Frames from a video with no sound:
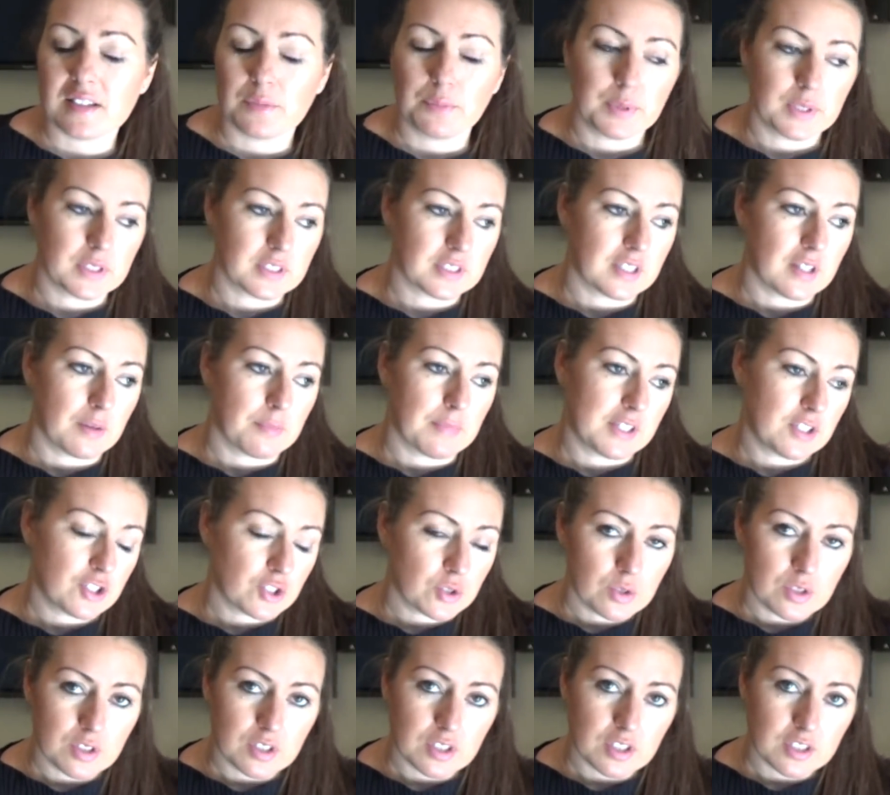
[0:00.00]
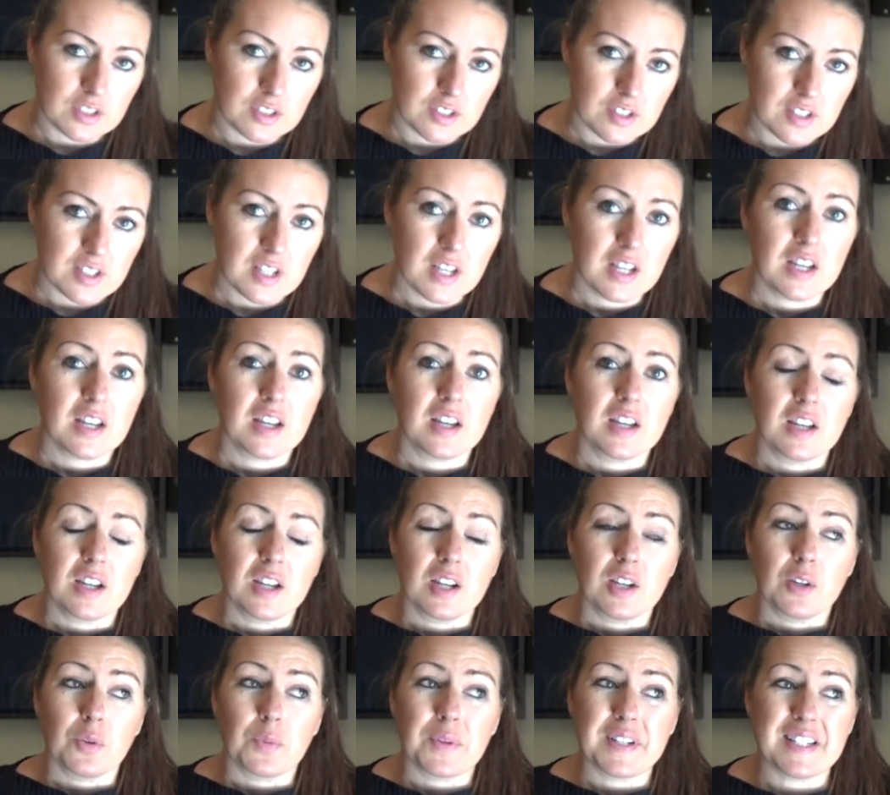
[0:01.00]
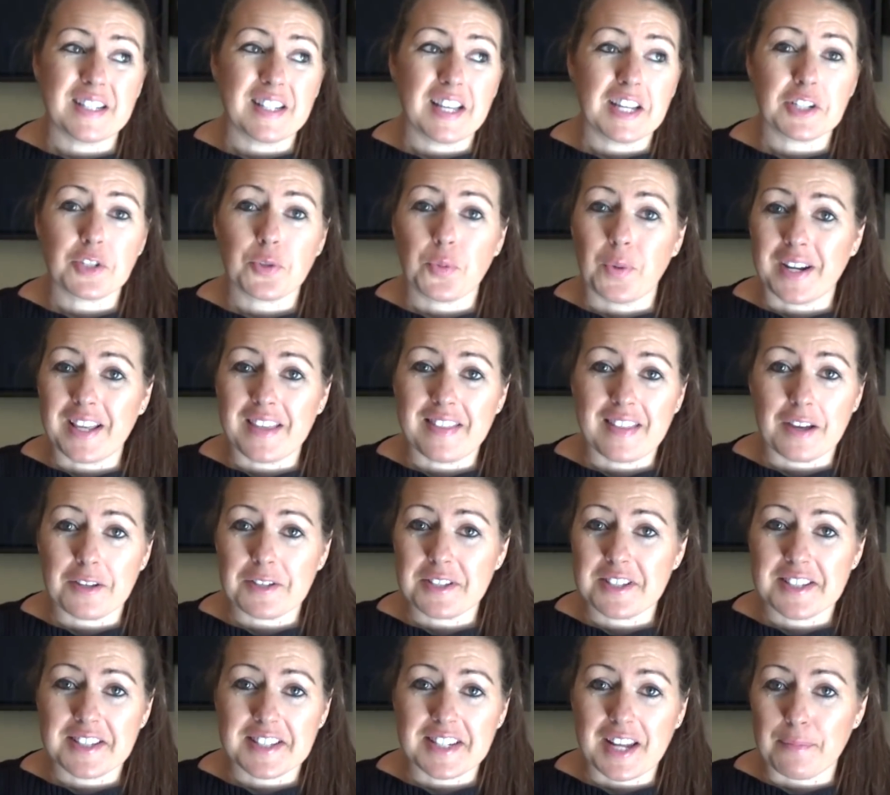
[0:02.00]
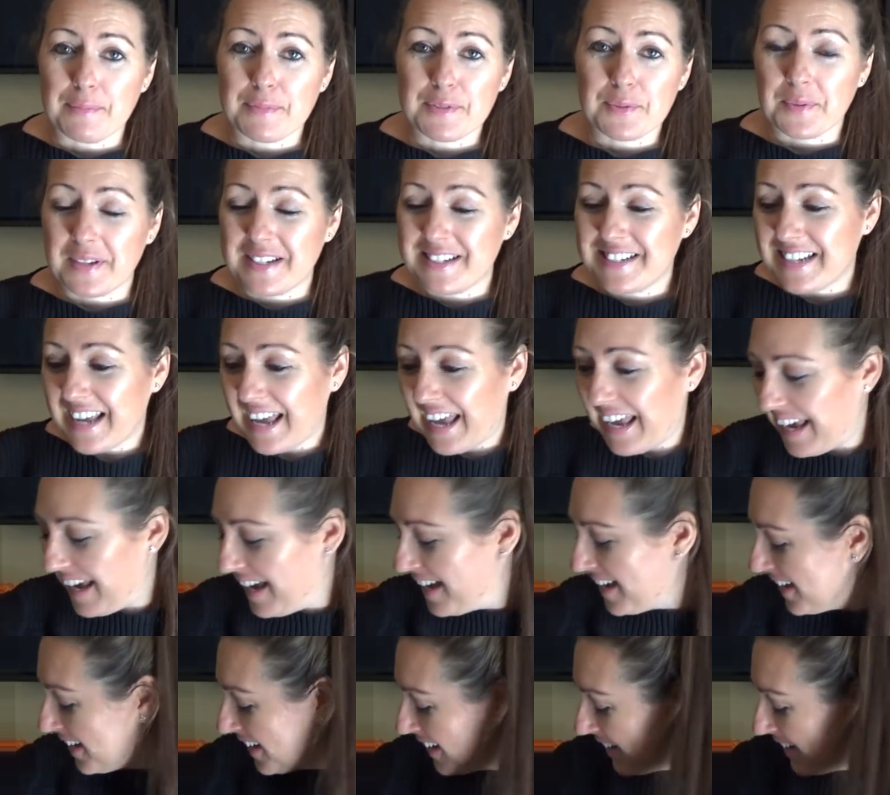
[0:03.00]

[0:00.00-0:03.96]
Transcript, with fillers: I put it on my shoulders. We did like 20,000 steps one day.